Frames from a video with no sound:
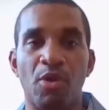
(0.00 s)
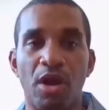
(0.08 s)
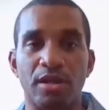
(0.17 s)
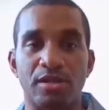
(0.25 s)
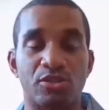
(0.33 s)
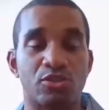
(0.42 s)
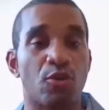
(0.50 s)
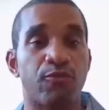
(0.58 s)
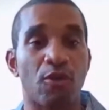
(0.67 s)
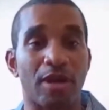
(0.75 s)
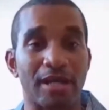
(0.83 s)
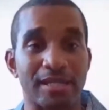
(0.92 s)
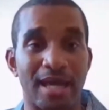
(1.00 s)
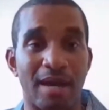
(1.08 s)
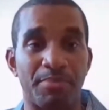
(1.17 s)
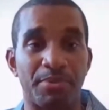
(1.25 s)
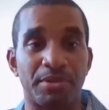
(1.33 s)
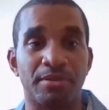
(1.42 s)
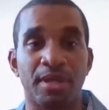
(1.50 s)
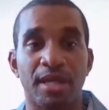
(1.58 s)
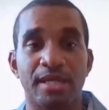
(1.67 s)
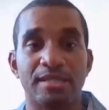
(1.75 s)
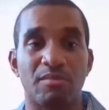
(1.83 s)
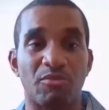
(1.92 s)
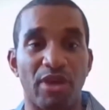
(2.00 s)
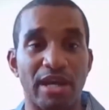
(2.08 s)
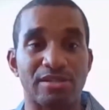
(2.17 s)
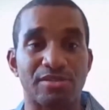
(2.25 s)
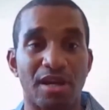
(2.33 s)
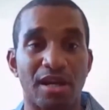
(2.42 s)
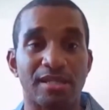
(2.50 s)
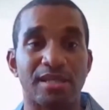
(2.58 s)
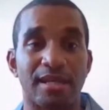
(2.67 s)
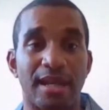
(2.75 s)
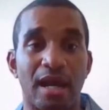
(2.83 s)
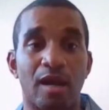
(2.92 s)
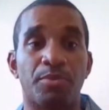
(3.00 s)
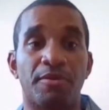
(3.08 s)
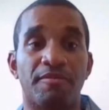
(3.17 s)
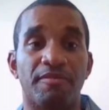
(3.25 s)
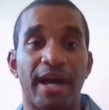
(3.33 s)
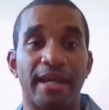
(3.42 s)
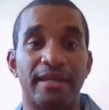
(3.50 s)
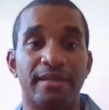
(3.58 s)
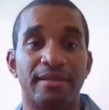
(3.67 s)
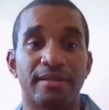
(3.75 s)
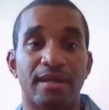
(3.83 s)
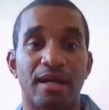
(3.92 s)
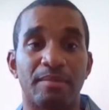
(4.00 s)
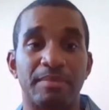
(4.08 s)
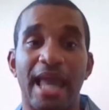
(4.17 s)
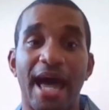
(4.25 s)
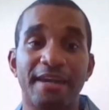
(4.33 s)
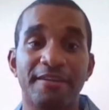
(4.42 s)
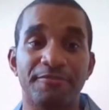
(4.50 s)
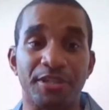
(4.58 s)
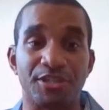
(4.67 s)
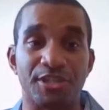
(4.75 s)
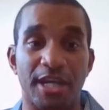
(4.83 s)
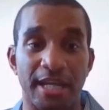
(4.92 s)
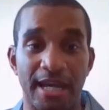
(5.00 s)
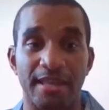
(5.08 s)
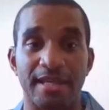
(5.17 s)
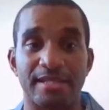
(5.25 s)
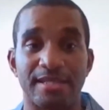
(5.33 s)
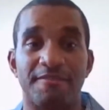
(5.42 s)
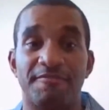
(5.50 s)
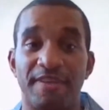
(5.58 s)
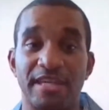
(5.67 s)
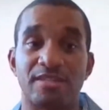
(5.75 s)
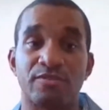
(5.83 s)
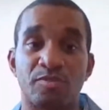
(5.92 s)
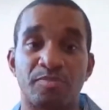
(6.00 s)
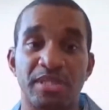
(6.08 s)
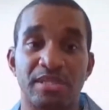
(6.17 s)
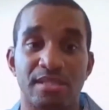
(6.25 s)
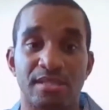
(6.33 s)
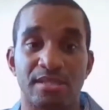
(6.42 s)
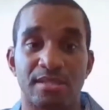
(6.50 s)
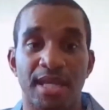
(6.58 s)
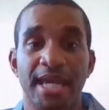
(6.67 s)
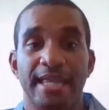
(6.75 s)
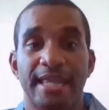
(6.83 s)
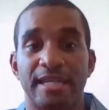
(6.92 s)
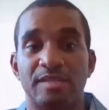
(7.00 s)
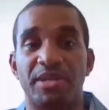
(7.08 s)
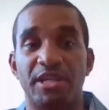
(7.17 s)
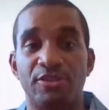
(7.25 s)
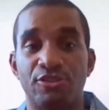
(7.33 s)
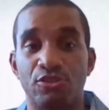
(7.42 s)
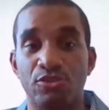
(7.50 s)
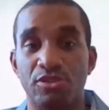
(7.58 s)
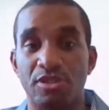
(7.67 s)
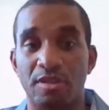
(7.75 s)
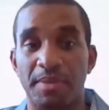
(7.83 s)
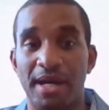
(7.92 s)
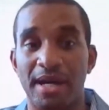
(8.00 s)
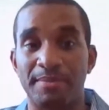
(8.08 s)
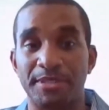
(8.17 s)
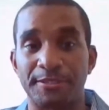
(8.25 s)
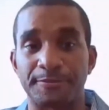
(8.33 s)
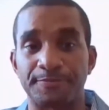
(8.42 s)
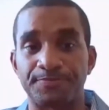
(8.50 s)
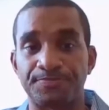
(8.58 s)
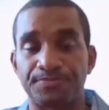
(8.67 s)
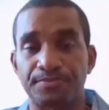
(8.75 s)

product. So for example, some restaurants are now providing lionfish, and now that's an invasive species that has been introduced to the Bahamas.